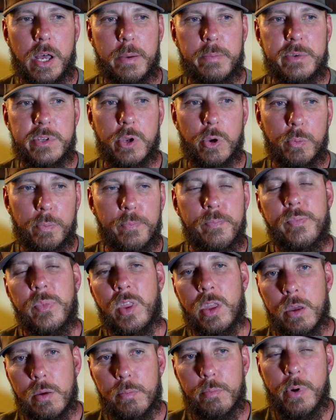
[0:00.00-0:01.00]
so
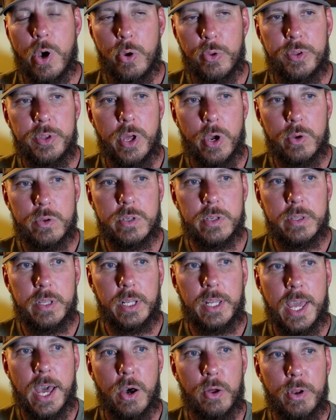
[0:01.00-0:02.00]
both notes of the
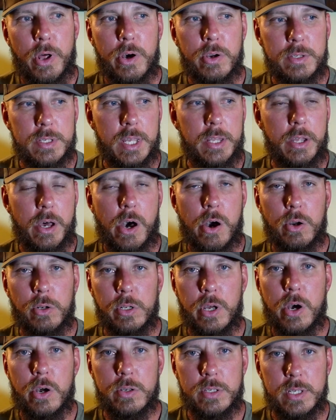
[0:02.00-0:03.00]
cow dogs and the hog
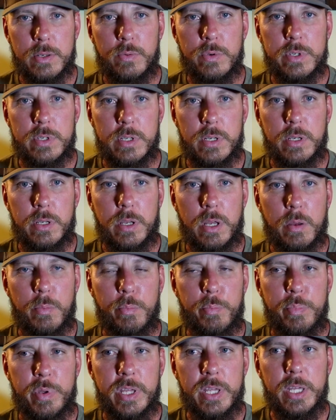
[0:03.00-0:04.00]
dogs, it was a
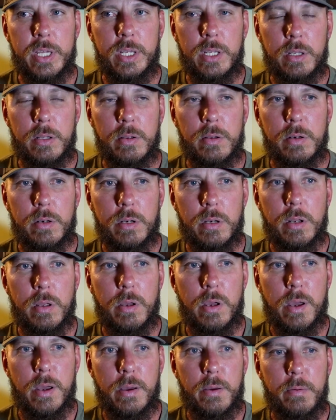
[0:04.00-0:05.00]
big
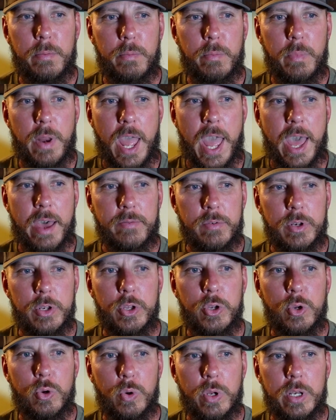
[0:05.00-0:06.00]

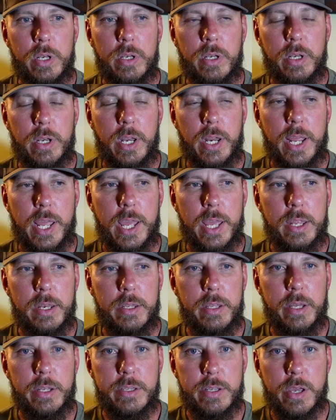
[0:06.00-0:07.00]
avenue
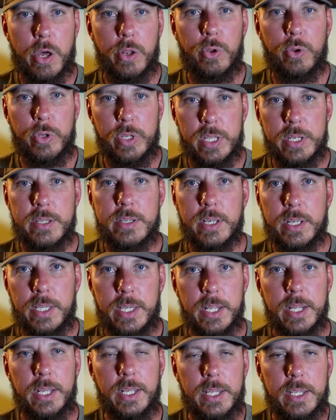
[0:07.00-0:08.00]
and tunnel into
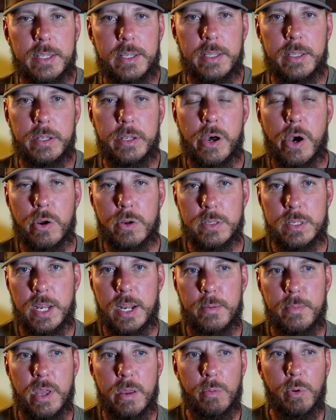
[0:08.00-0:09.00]
getting into the dogs that
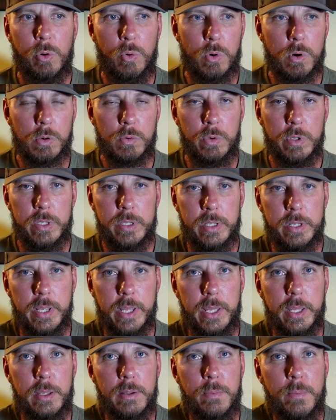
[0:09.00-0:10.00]
I'm able to work with
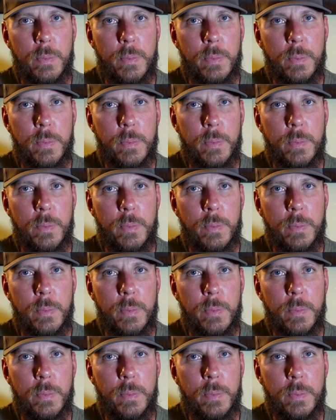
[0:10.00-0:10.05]
today.